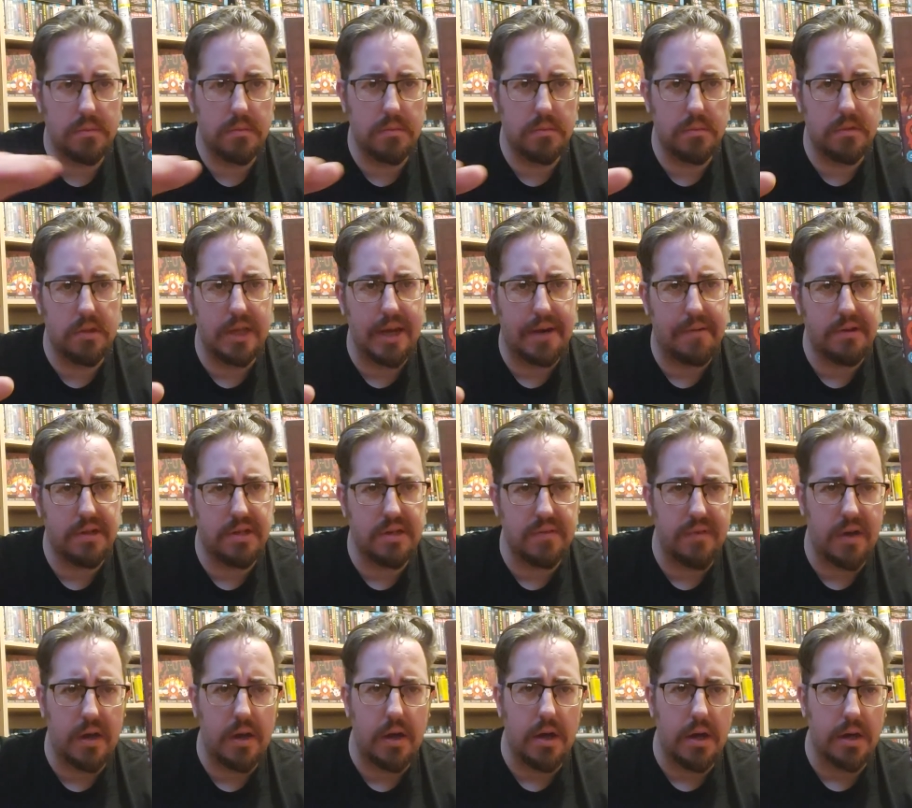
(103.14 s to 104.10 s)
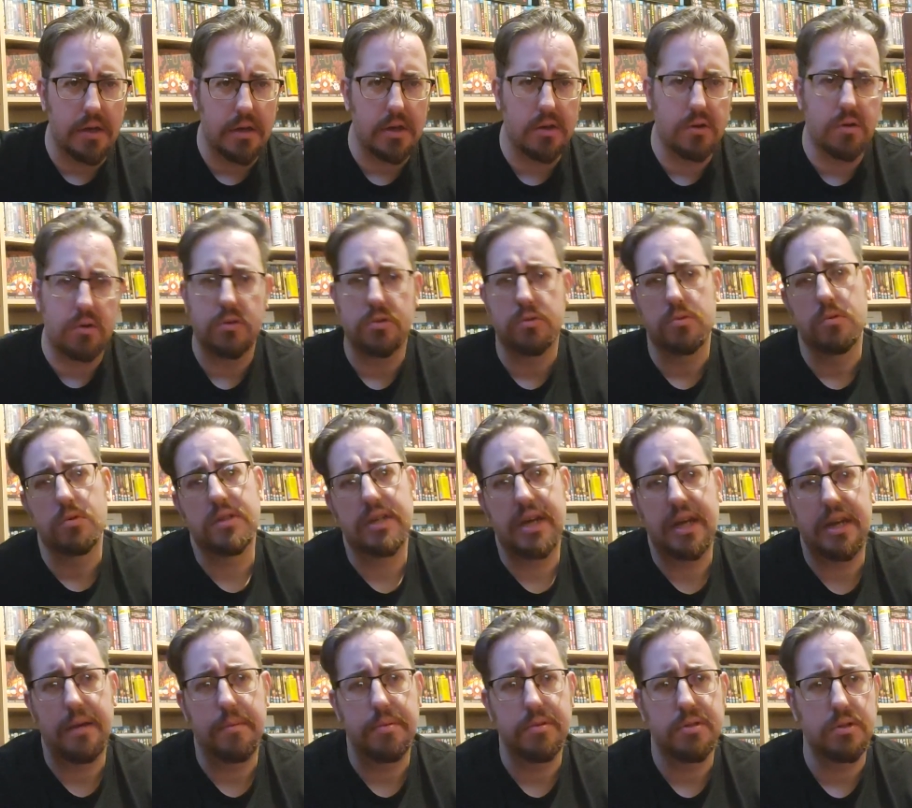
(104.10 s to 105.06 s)
narrative arc across all
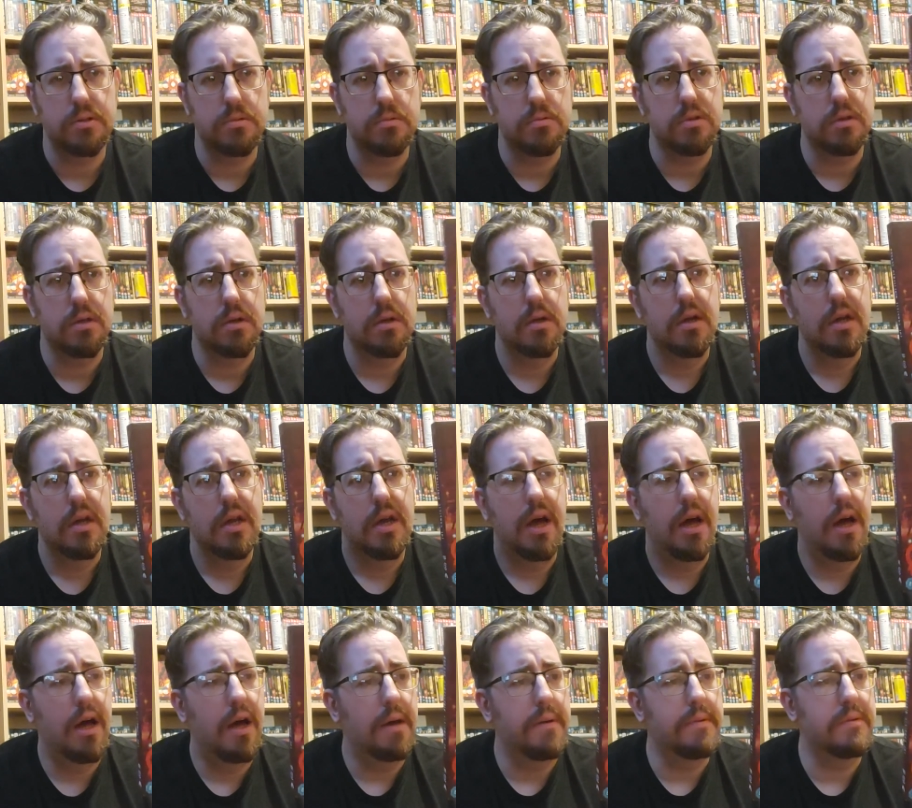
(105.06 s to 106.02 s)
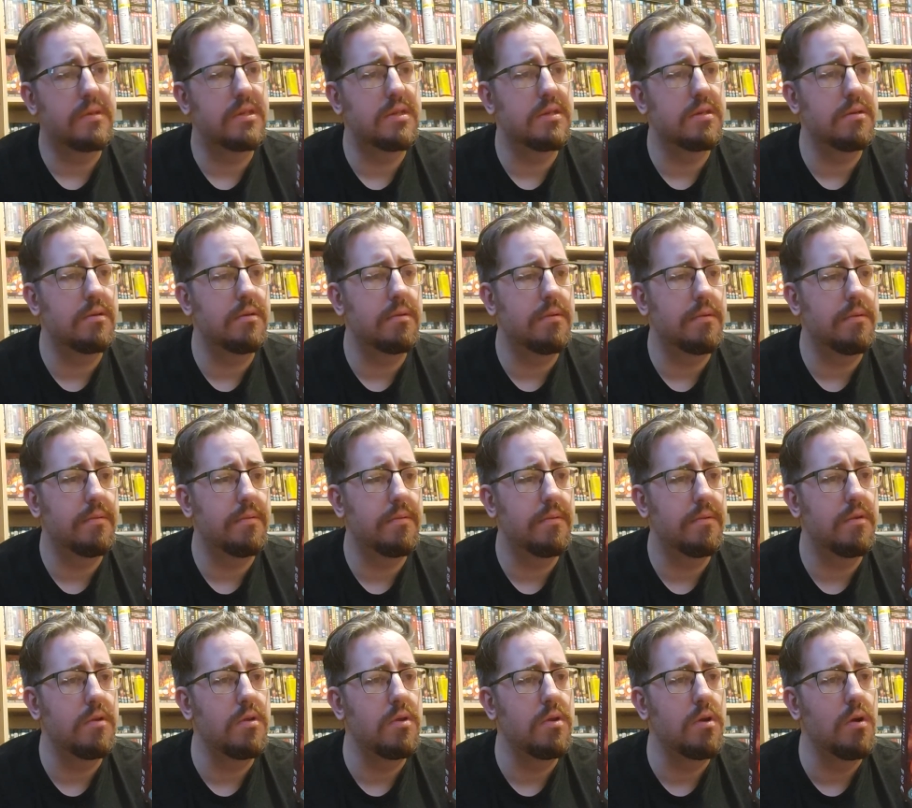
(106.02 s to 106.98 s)
10 episodes. It's
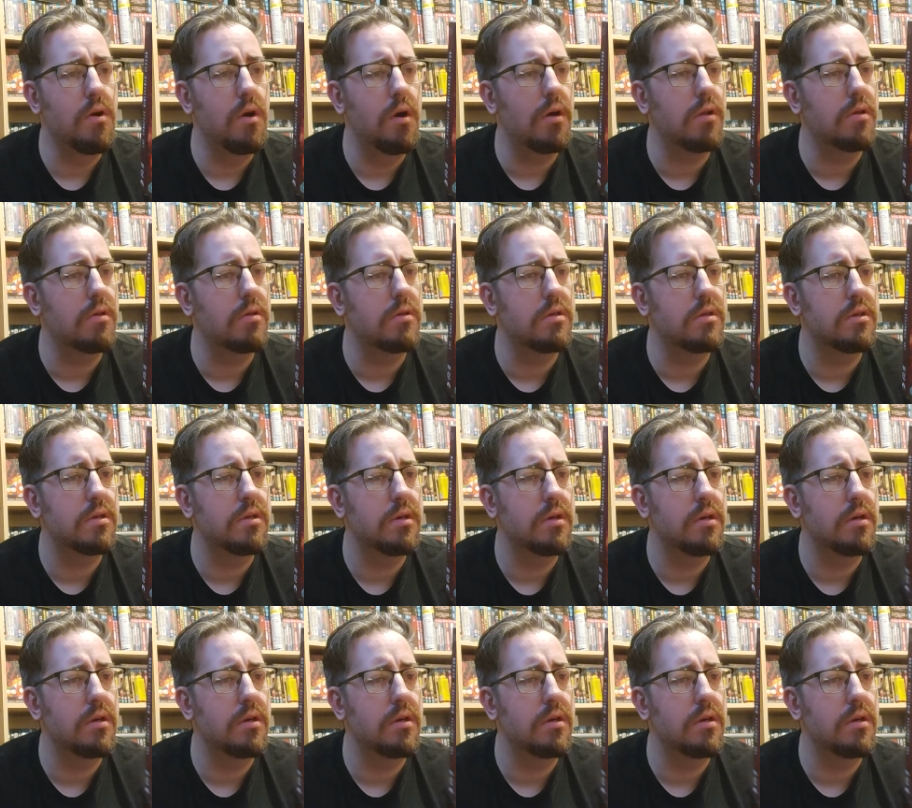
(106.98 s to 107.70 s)
not